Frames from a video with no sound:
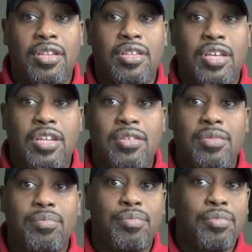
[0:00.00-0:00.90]
Then
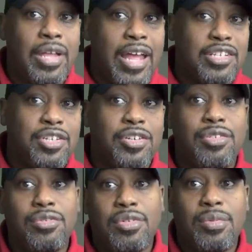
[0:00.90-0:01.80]
last year,
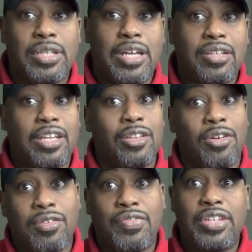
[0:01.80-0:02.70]
YouTube went out that
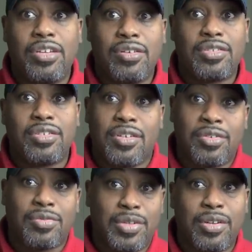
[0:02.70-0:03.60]
longer videos
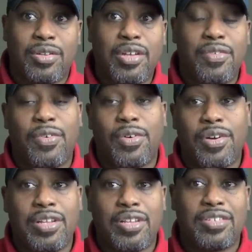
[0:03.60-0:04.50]
is what they're looking for
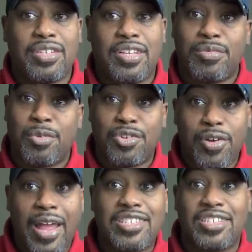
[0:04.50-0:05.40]
because it gets more
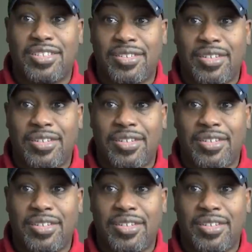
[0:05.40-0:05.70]
traction.